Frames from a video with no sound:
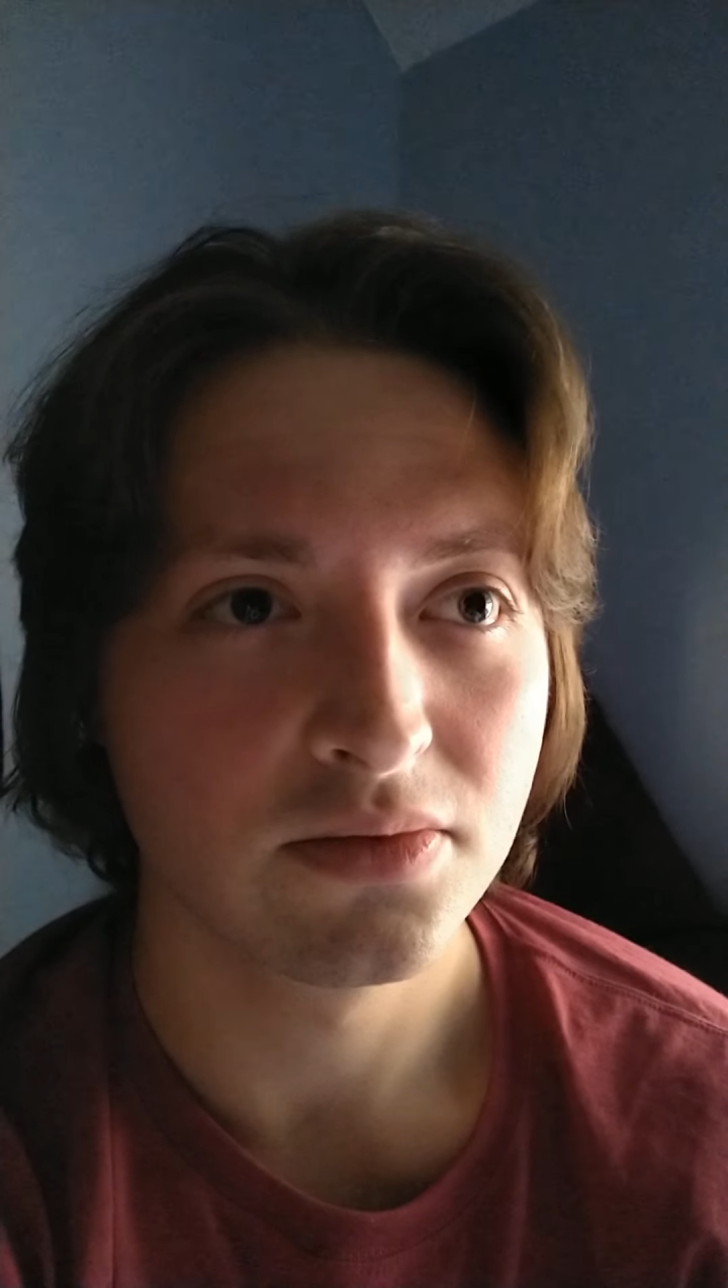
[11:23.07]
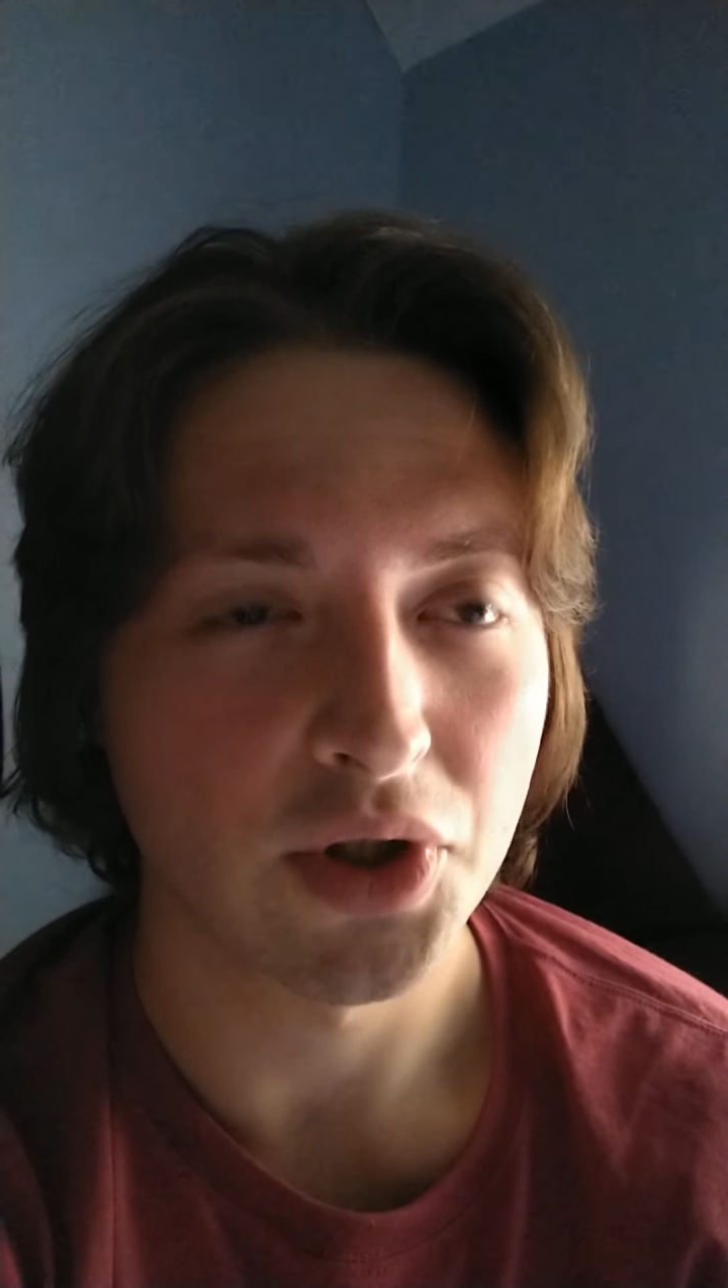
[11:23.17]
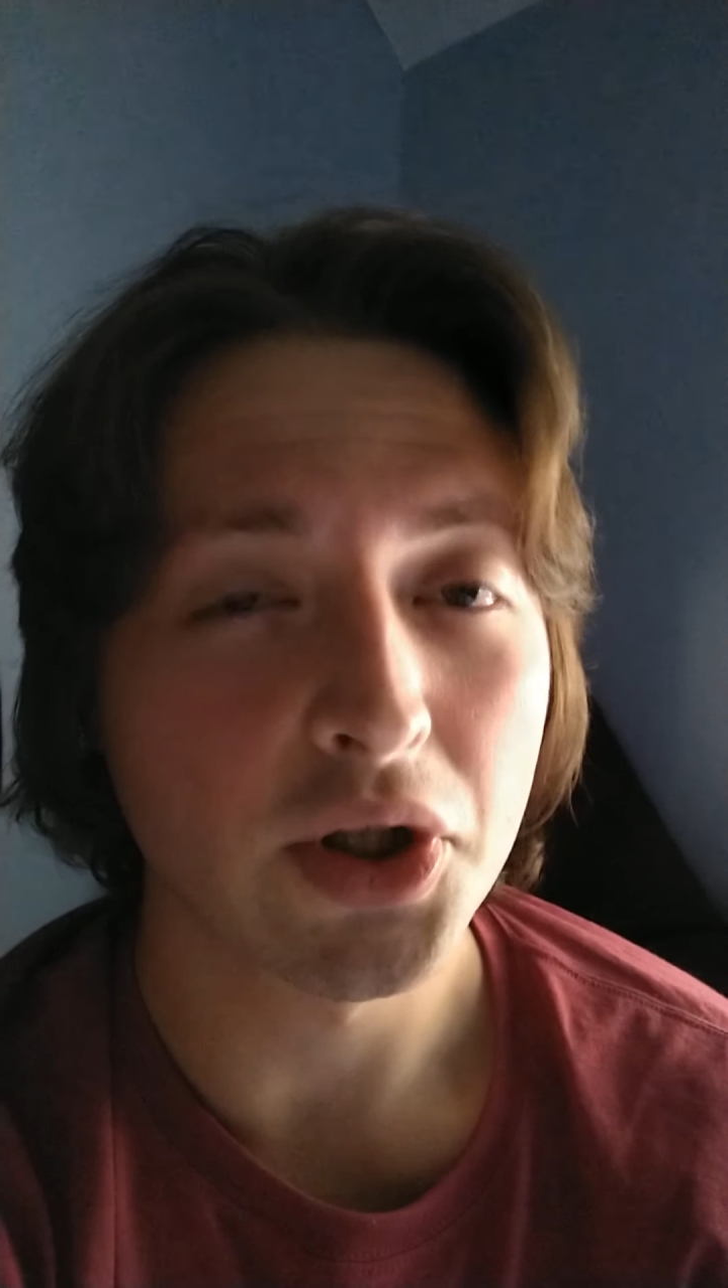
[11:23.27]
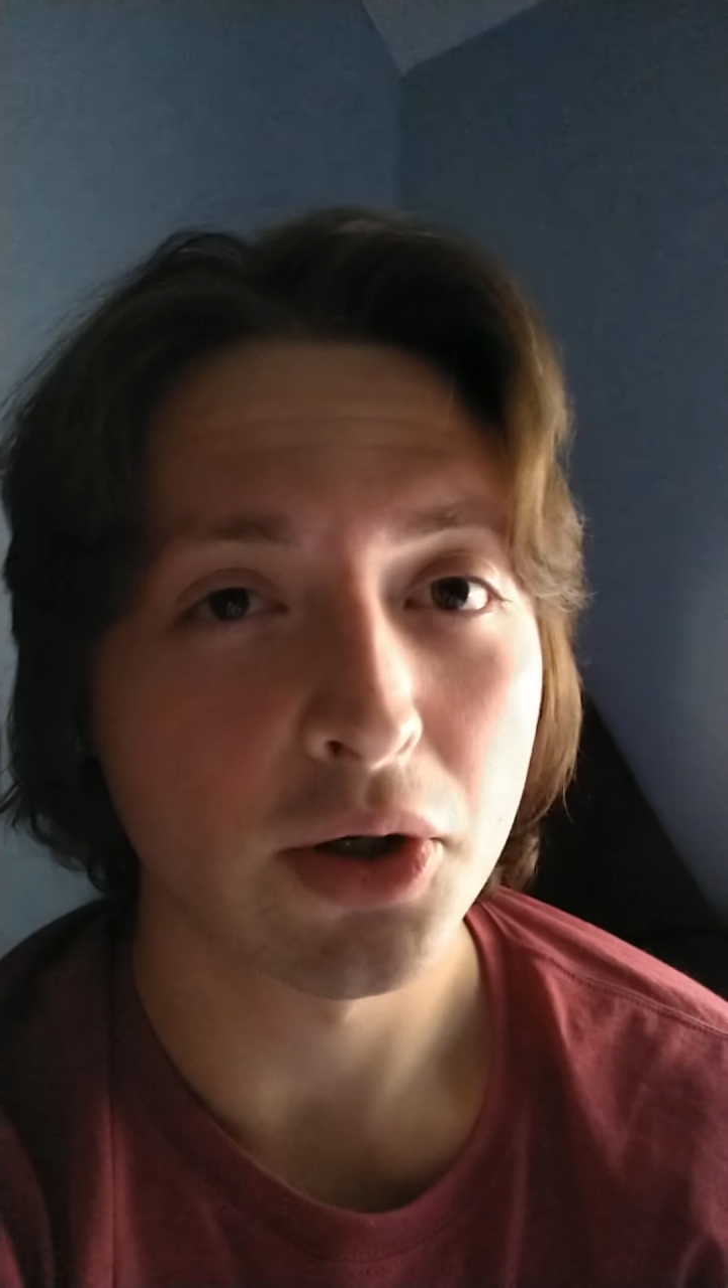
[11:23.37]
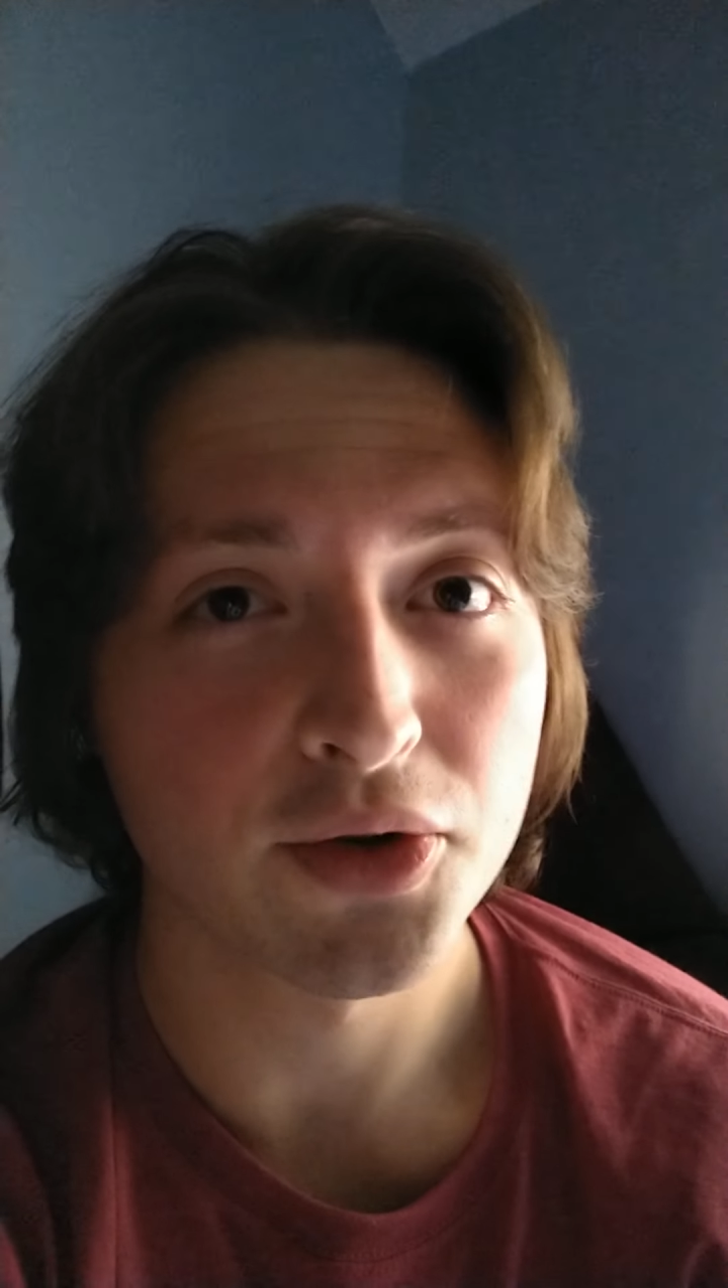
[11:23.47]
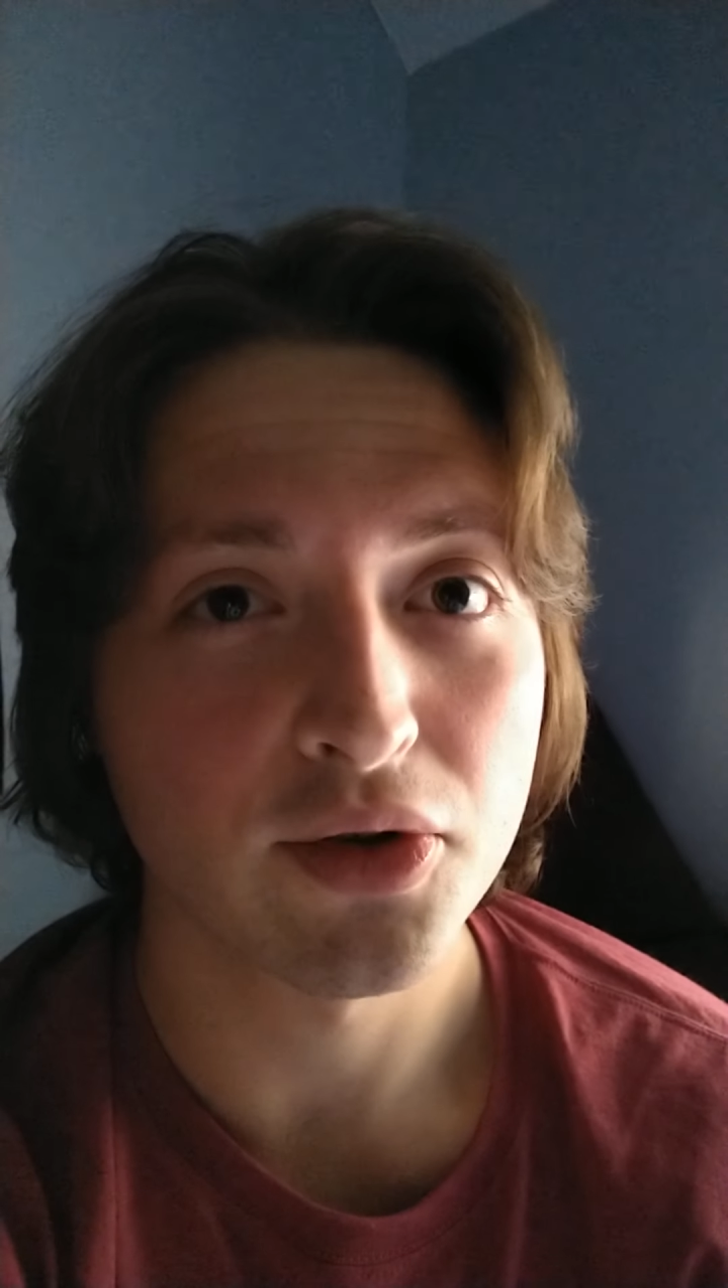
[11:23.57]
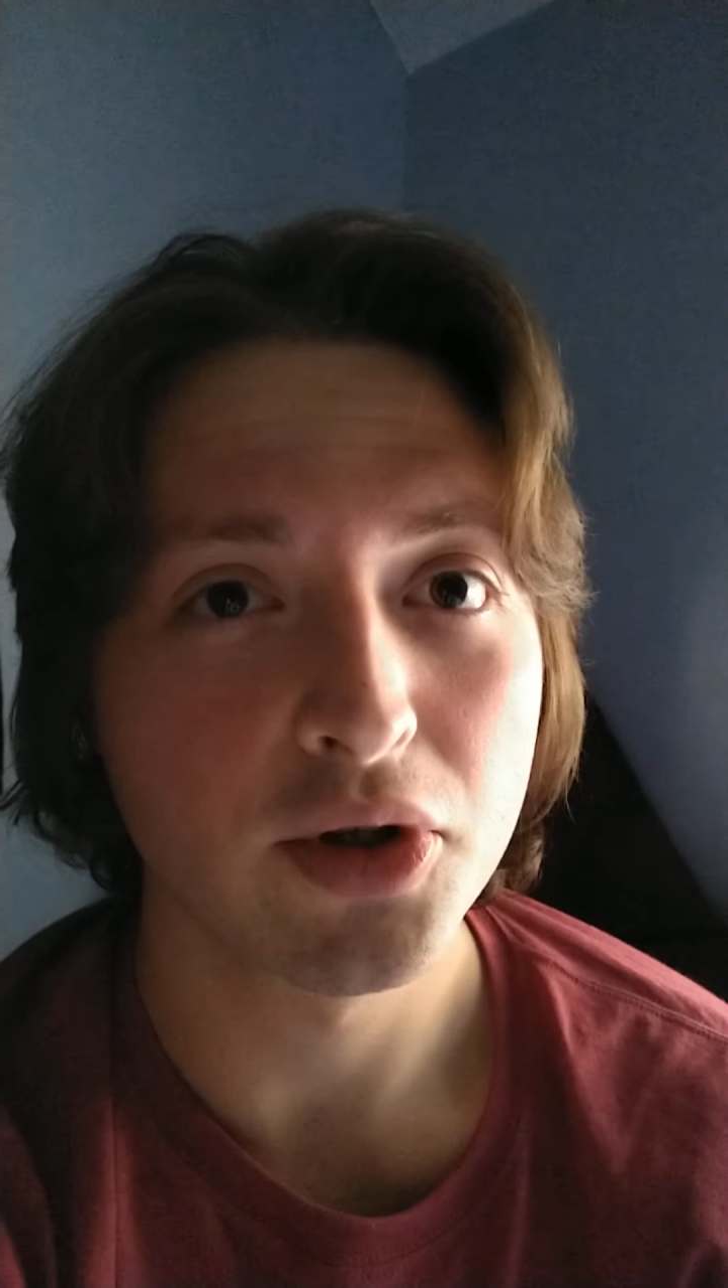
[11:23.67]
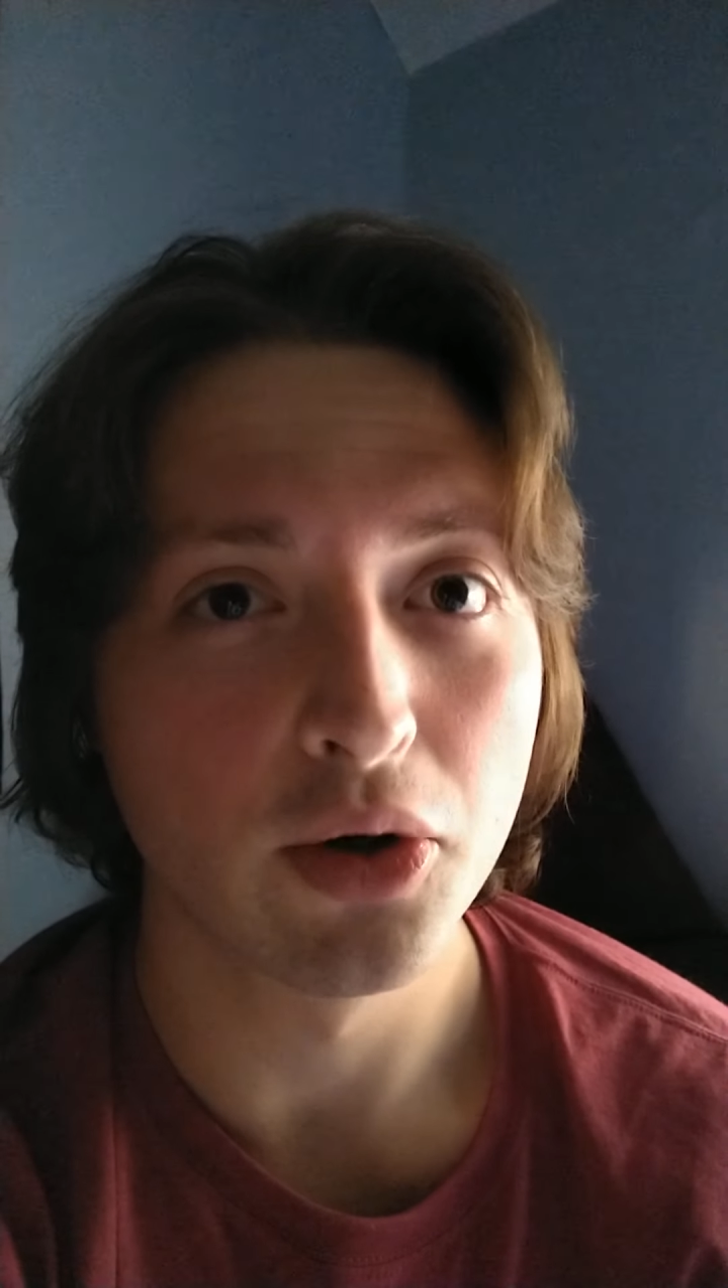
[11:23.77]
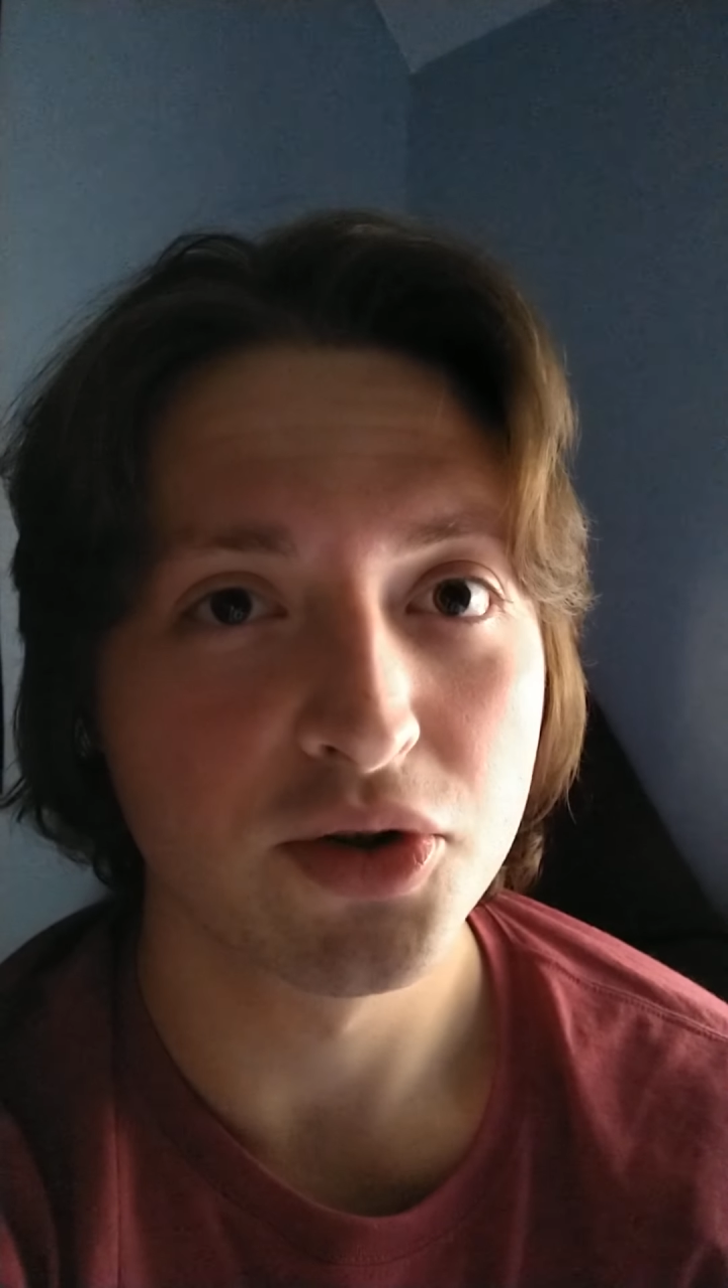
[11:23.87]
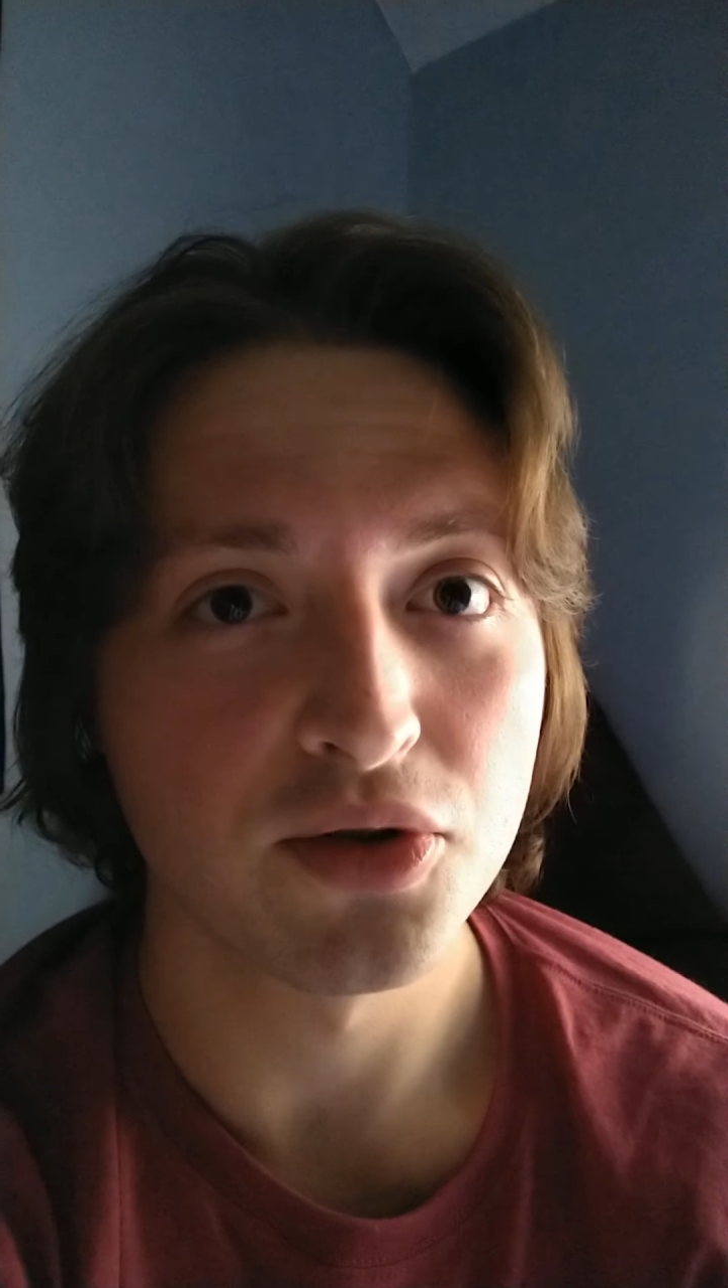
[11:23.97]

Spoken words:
you could also go